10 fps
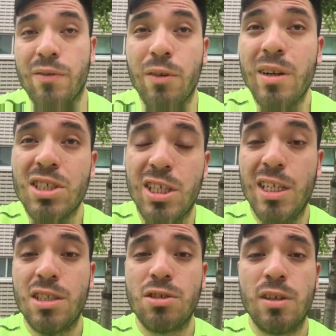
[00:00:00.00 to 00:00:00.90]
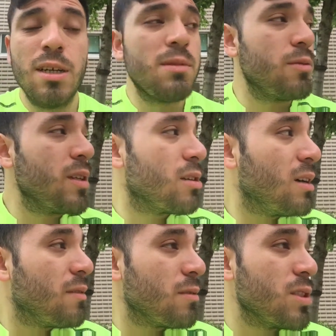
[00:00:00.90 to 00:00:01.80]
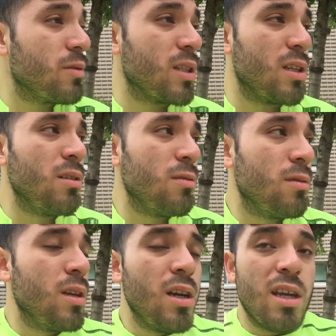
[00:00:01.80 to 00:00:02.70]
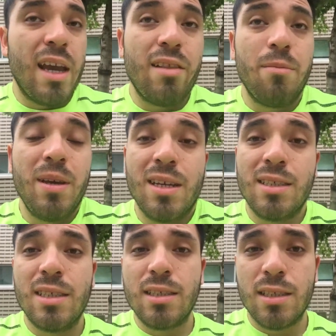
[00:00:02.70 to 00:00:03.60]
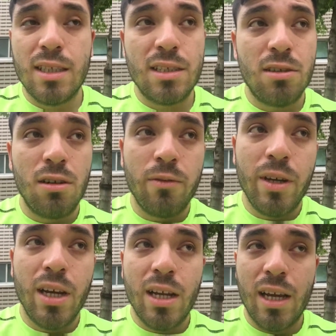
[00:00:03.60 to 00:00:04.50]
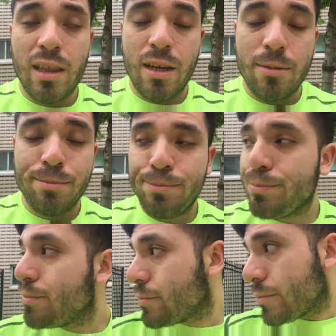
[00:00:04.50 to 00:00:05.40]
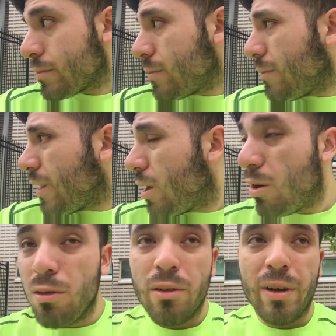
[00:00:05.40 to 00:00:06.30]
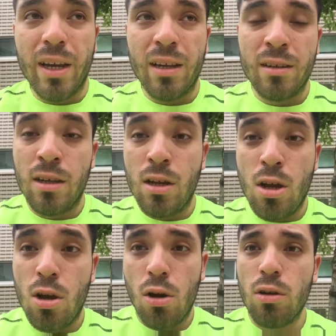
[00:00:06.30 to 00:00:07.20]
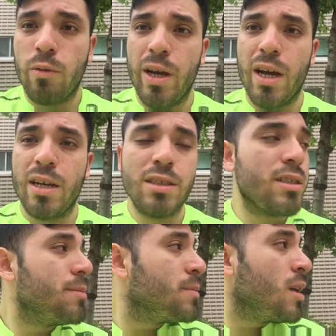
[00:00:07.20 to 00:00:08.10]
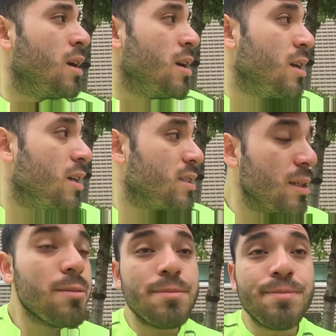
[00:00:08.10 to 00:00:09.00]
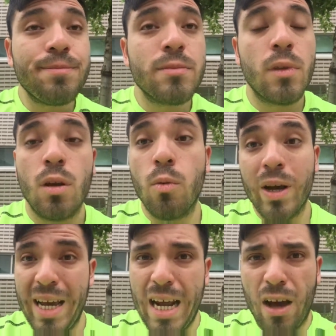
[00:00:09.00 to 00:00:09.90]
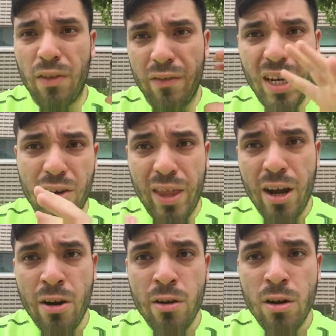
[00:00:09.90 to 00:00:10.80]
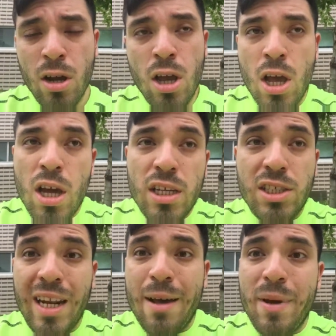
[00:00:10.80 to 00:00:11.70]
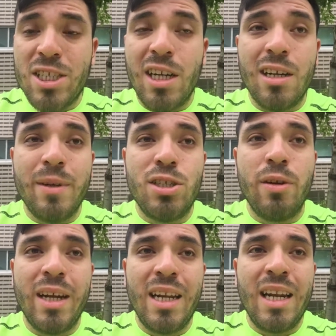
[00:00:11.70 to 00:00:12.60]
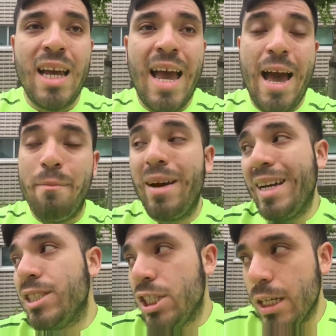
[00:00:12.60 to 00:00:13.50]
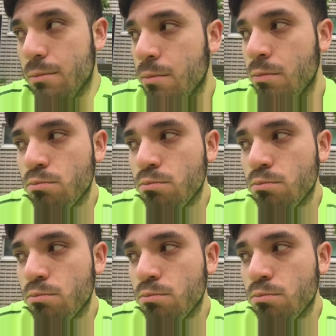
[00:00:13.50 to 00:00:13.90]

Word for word: You want to chase your dreams, you want to go after what you want to go, you have to be consistent. That's the only way you're going to get there. Only way. Only way, guys. So, we're going to end off the video there. Today, I'm actually going to be training at my gym.